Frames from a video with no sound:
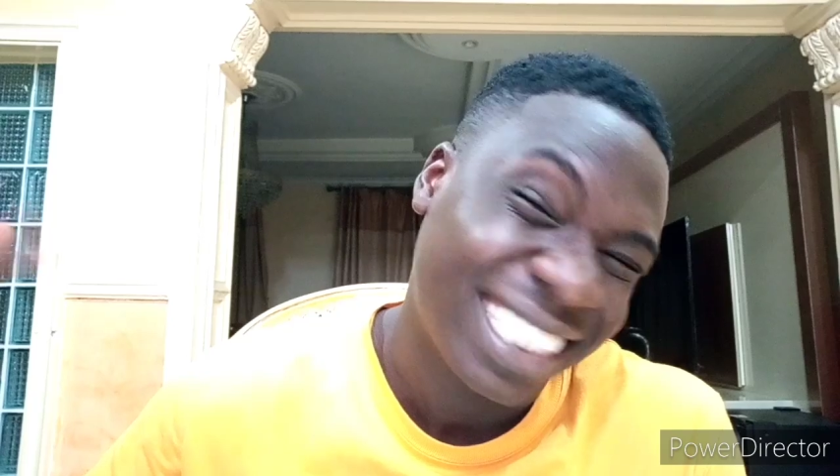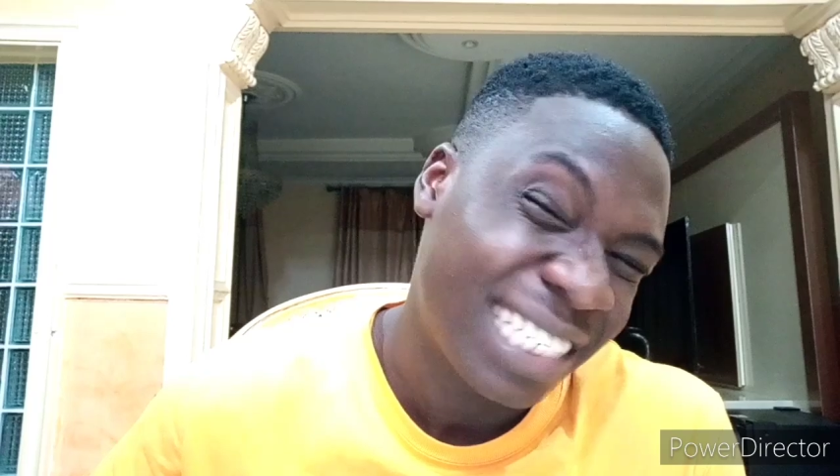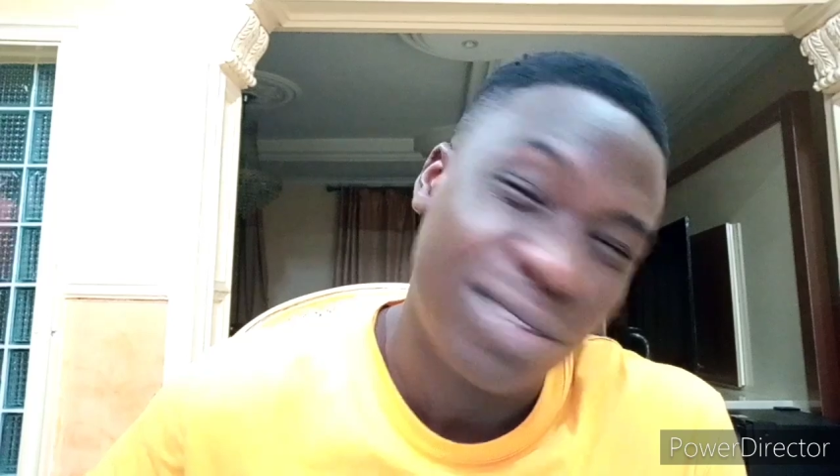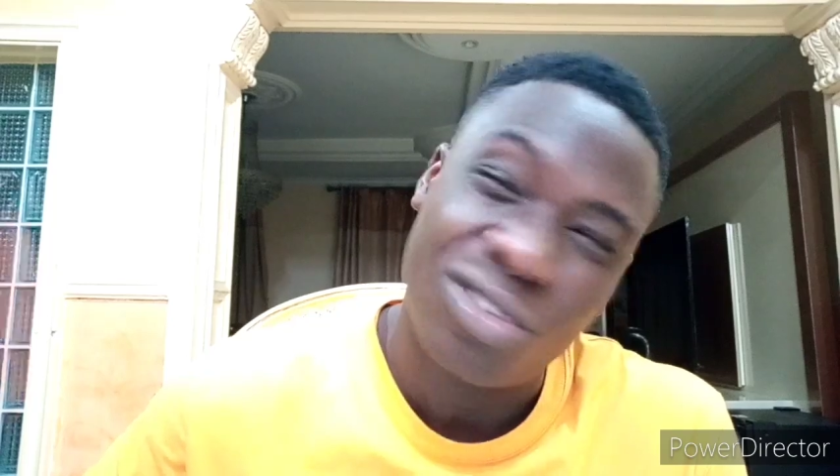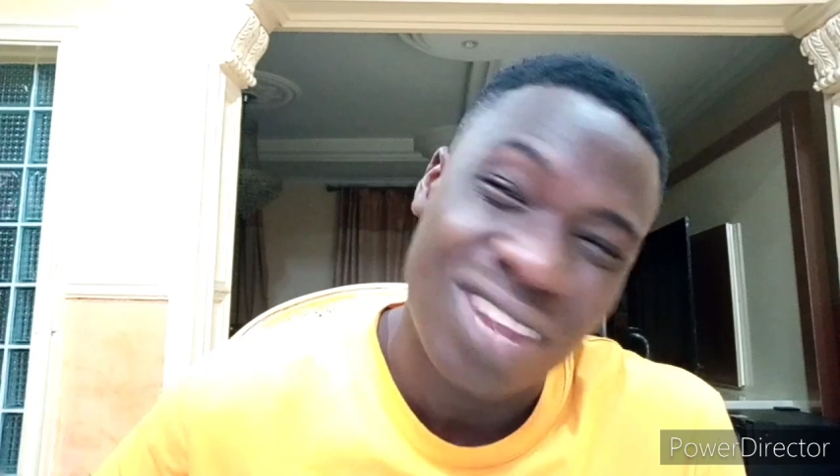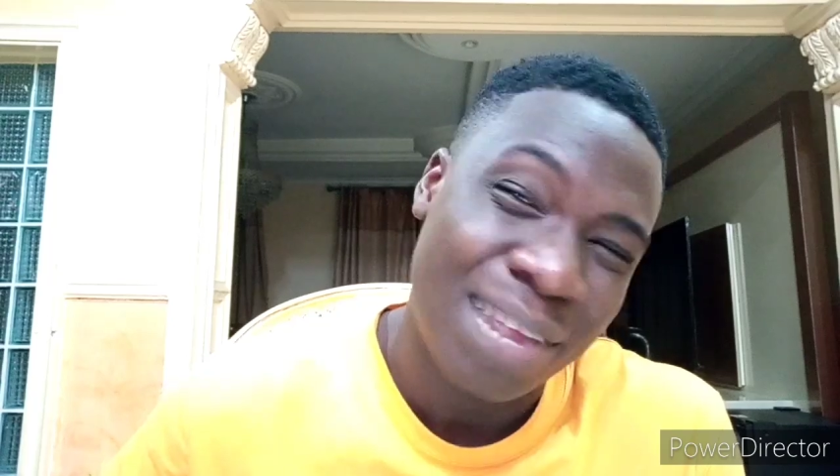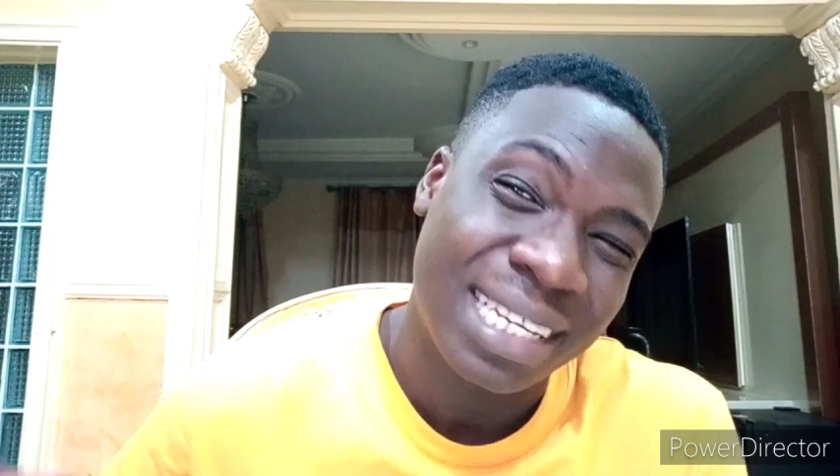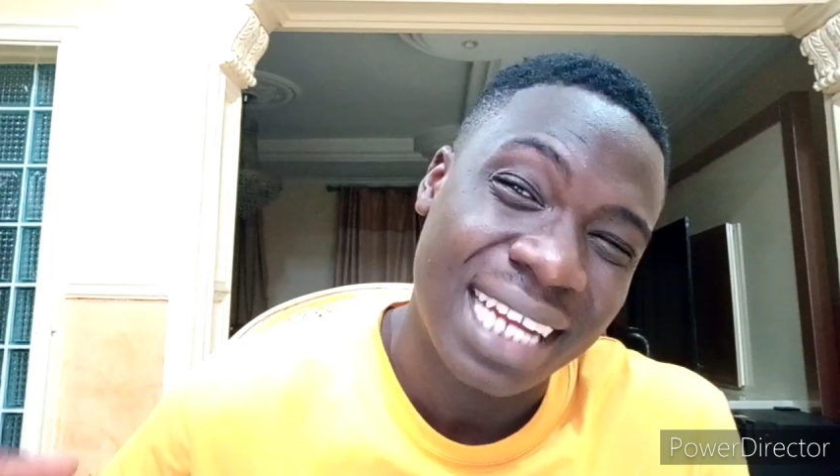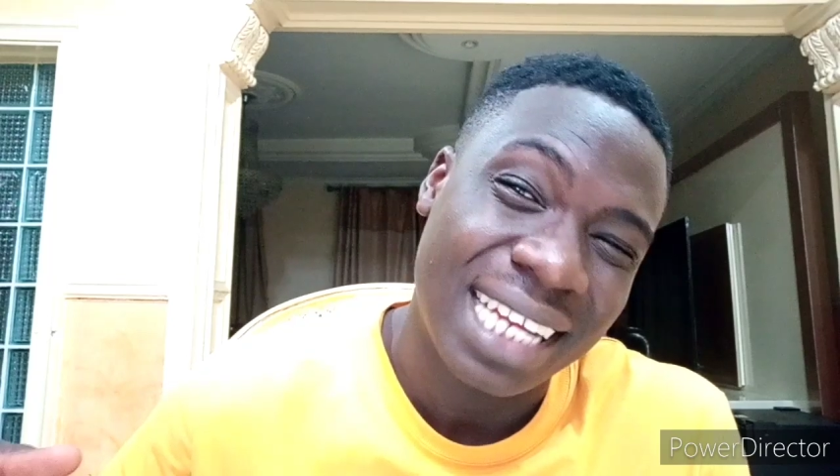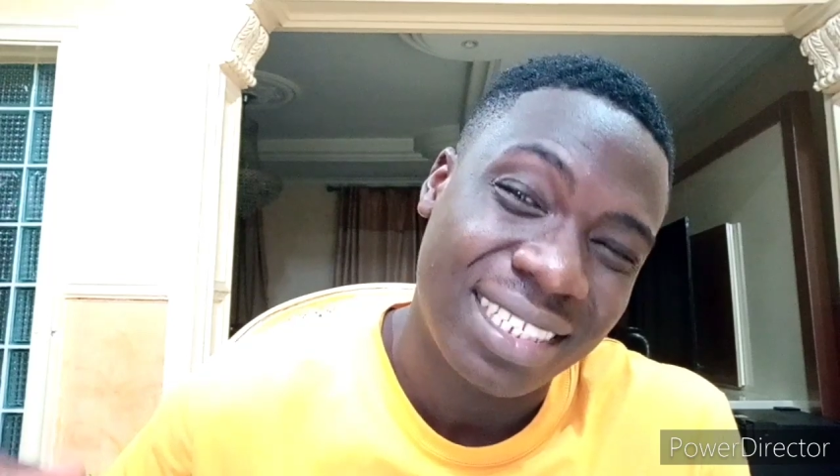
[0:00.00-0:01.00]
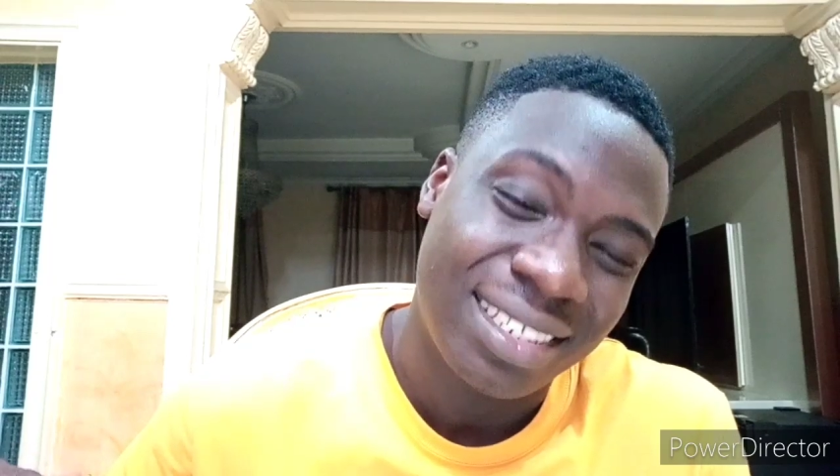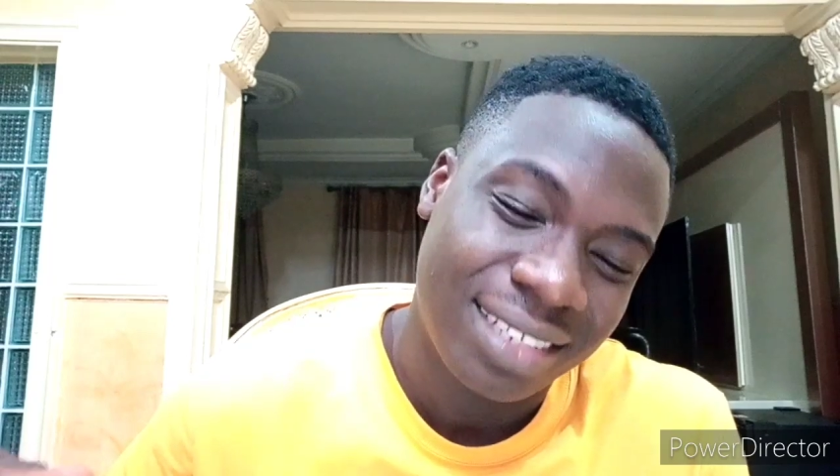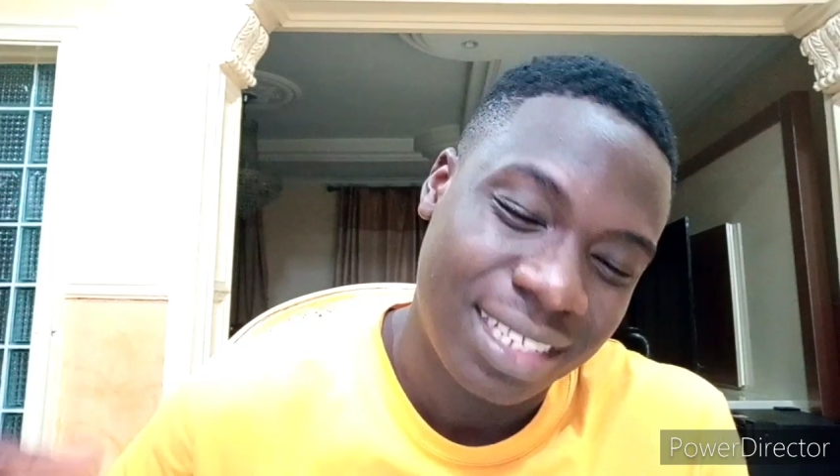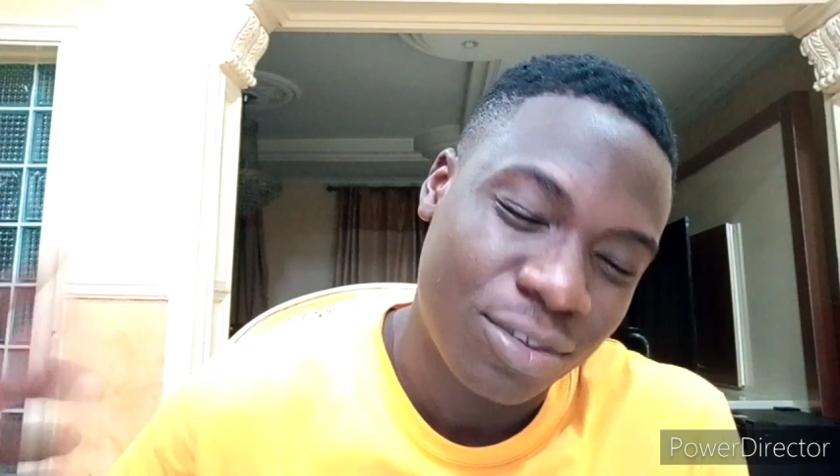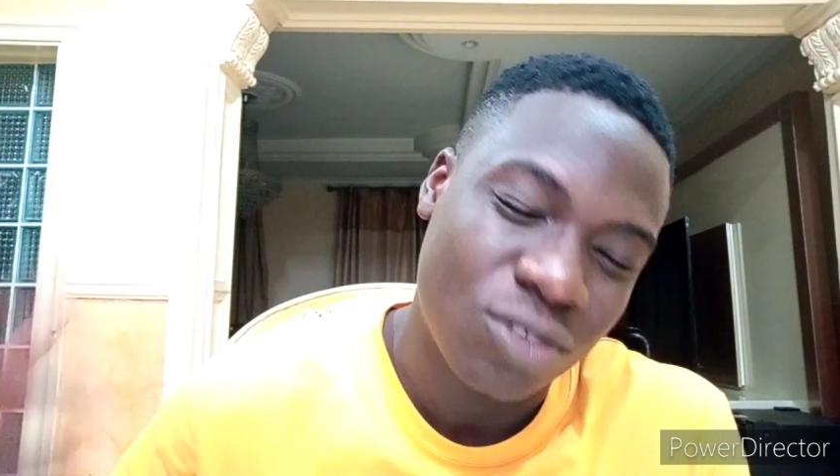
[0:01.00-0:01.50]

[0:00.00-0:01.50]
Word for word: Keep subscribing, guys. Keep